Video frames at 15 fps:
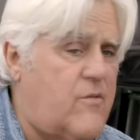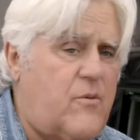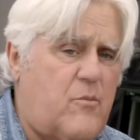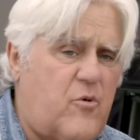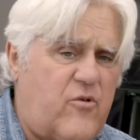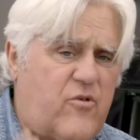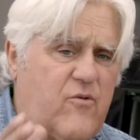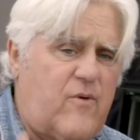The
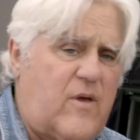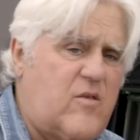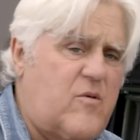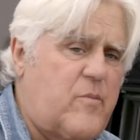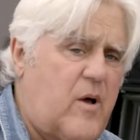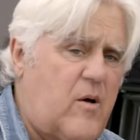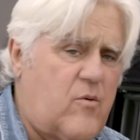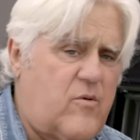Mercer
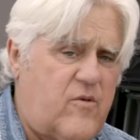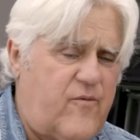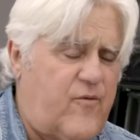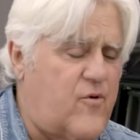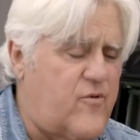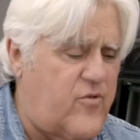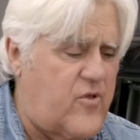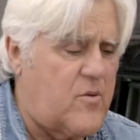Raceabout was the
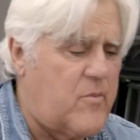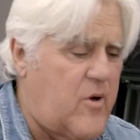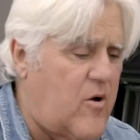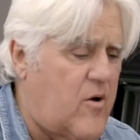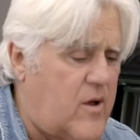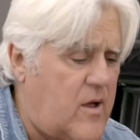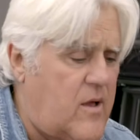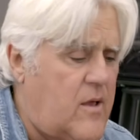first in
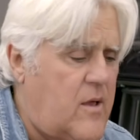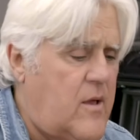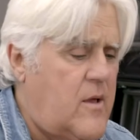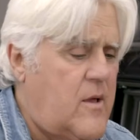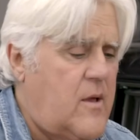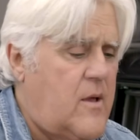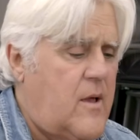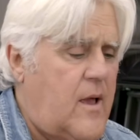America,
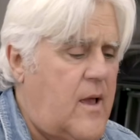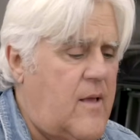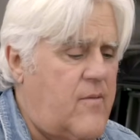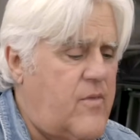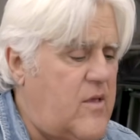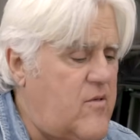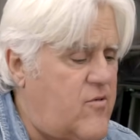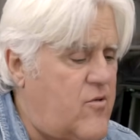and they